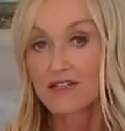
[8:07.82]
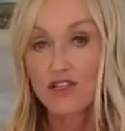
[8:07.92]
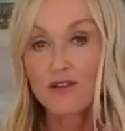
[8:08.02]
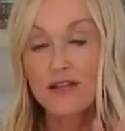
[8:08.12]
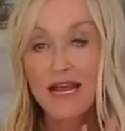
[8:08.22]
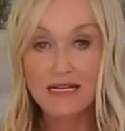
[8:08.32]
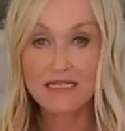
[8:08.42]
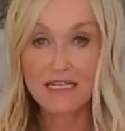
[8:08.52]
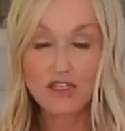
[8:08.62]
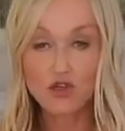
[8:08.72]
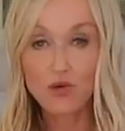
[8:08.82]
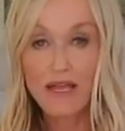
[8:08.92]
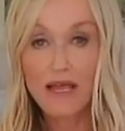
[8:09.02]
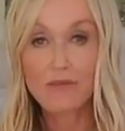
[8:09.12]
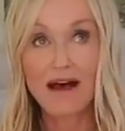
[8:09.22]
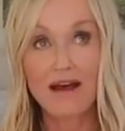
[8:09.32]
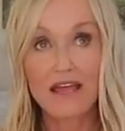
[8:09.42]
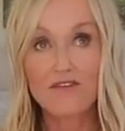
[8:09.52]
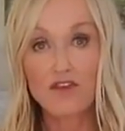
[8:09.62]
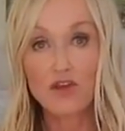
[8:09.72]
So the next thing, talking
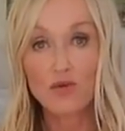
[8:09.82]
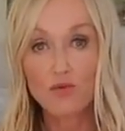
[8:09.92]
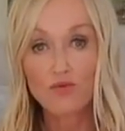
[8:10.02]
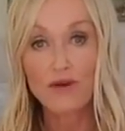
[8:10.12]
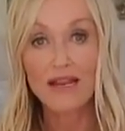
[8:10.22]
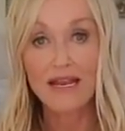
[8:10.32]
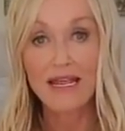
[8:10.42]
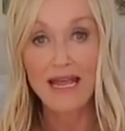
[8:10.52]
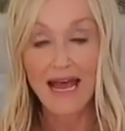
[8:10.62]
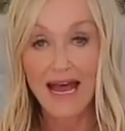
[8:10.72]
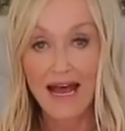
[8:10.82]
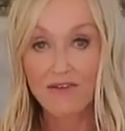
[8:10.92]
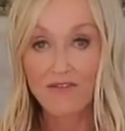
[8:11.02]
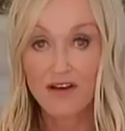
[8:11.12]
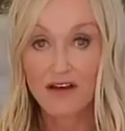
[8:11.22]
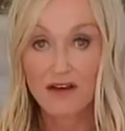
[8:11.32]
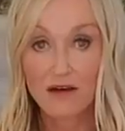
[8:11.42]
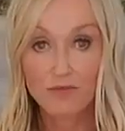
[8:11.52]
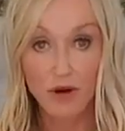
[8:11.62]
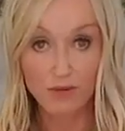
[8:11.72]
about if you really have
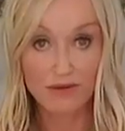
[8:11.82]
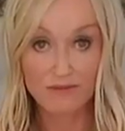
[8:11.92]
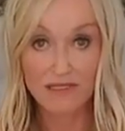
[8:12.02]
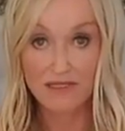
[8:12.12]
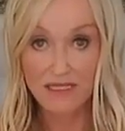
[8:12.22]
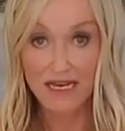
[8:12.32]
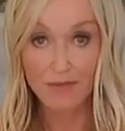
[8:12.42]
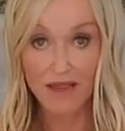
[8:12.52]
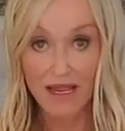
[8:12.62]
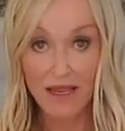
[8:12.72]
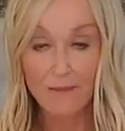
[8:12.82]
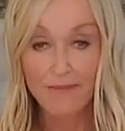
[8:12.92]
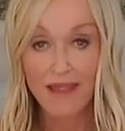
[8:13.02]
problems sleeping,